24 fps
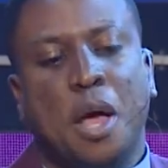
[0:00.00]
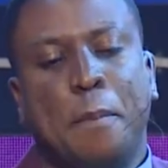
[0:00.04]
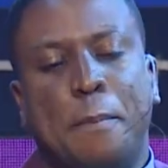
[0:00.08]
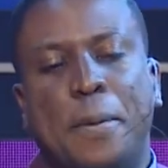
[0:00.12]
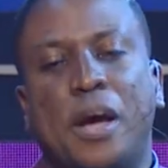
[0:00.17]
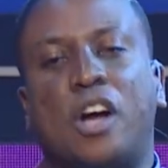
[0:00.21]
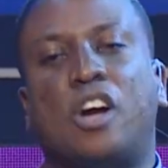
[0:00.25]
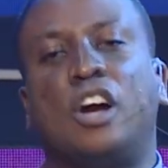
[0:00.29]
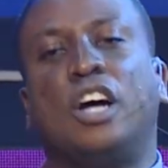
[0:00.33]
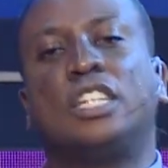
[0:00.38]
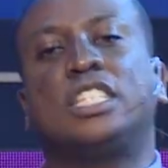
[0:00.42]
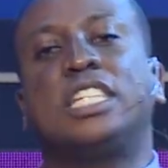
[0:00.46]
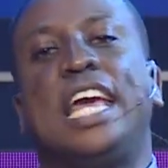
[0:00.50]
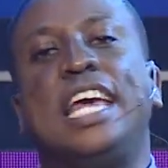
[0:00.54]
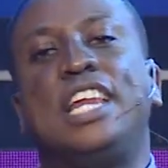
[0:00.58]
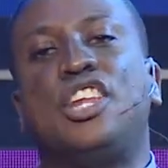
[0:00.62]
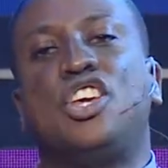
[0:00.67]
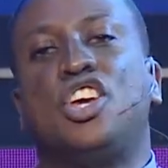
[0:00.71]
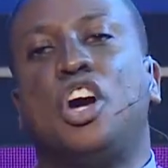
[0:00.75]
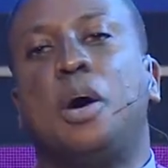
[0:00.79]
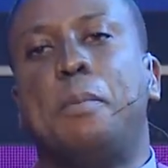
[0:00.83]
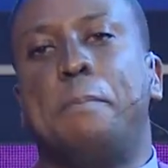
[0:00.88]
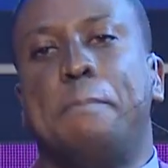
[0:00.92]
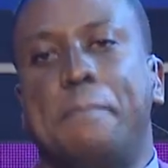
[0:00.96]
because in
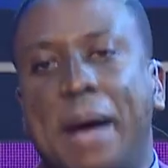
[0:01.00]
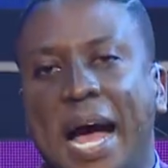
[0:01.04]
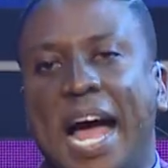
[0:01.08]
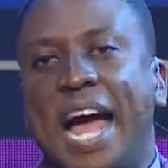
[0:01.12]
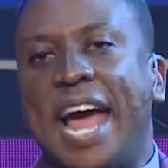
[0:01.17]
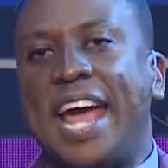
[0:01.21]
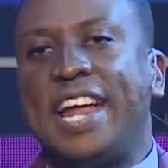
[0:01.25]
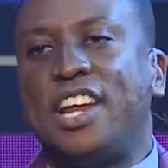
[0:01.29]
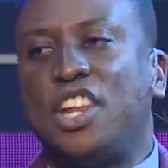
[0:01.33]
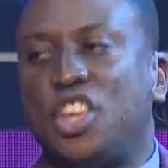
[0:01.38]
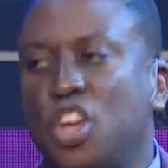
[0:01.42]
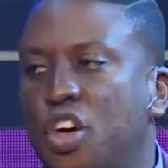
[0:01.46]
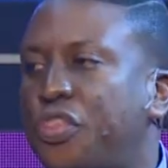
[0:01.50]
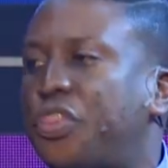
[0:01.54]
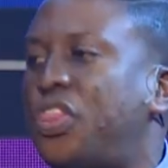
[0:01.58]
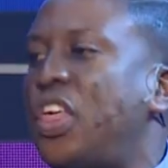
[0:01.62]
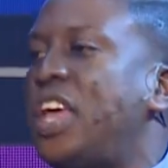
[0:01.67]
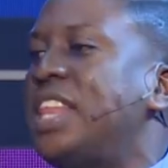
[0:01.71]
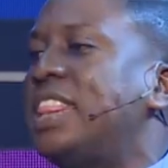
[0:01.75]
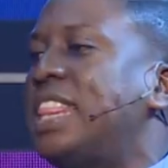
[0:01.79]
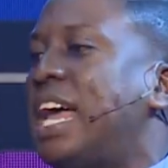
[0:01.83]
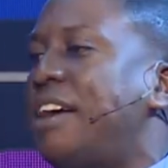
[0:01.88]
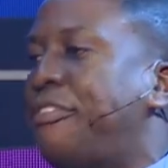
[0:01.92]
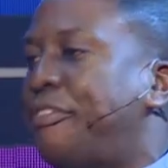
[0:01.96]
your mind you
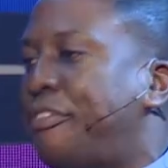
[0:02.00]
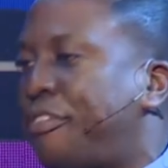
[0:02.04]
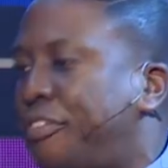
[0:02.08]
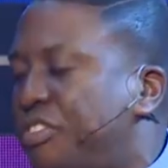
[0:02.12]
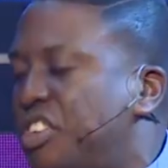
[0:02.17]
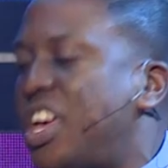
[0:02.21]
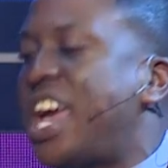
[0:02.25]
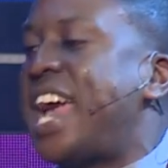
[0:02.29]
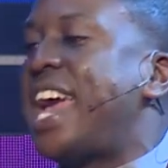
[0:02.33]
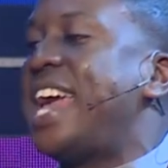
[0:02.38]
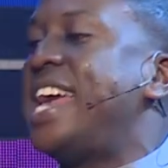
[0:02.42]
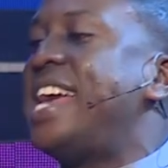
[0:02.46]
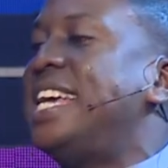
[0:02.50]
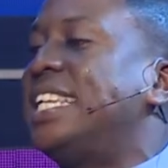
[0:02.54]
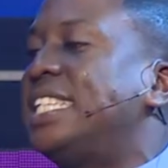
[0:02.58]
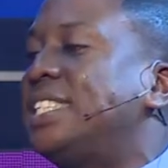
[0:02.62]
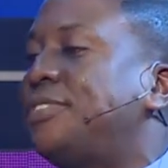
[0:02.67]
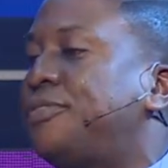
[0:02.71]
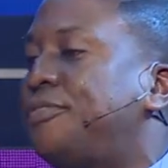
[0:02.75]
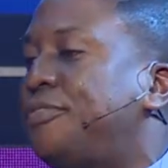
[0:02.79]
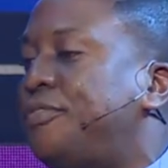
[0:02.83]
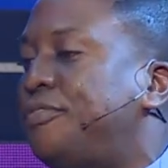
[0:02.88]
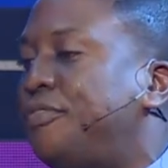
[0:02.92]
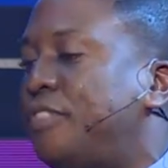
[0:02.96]
think that fear
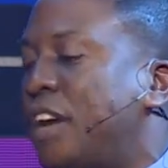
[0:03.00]
is